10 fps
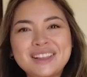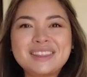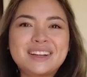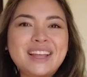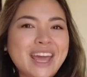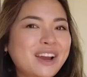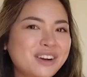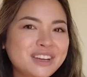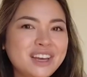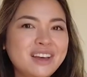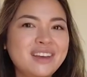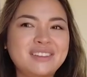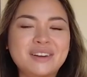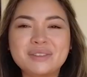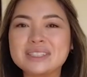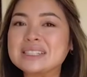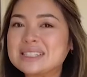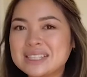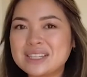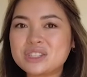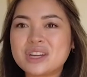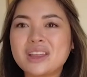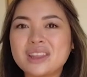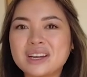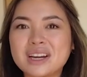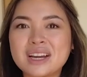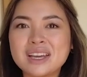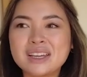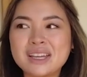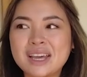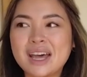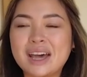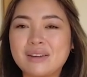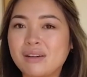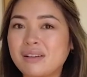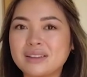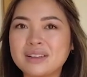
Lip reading: little area and not really see each other at all.